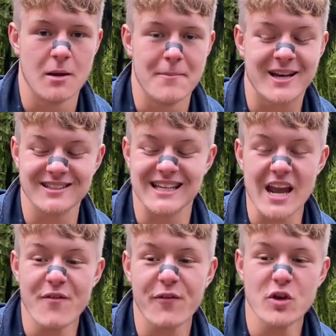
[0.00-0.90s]
Because
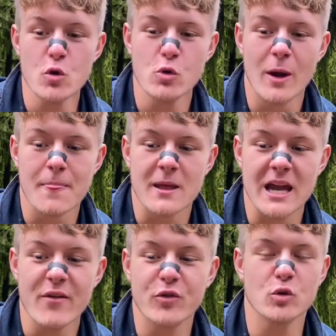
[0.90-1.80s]
if
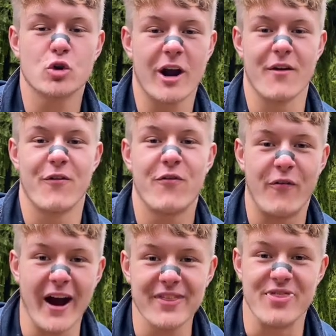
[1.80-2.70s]
you try to
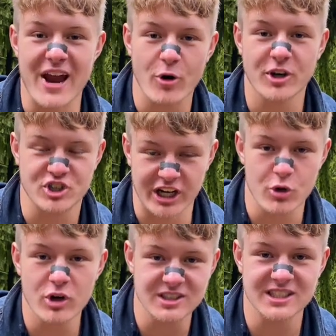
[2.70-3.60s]
fight their
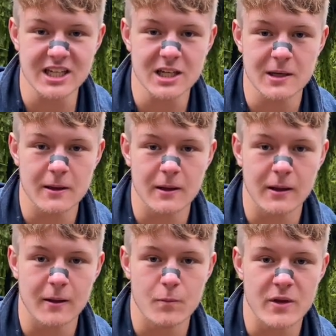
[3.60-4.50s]
degeneracy,
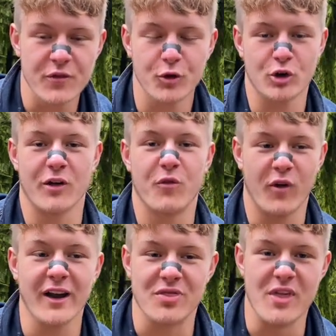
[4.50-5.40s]
if you try to
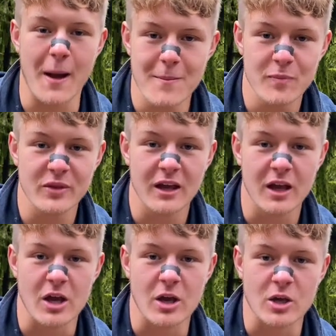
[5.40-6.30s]
fight them,
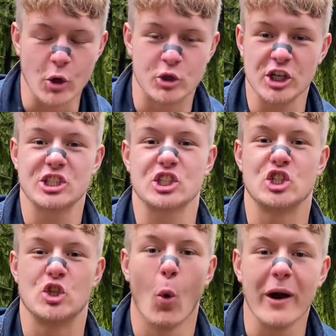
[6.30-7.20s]
you're
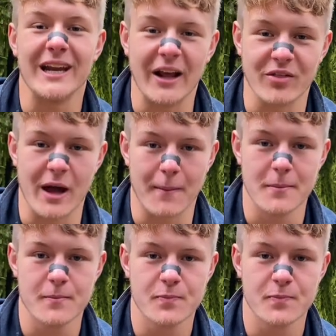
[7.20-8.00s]
just joining them.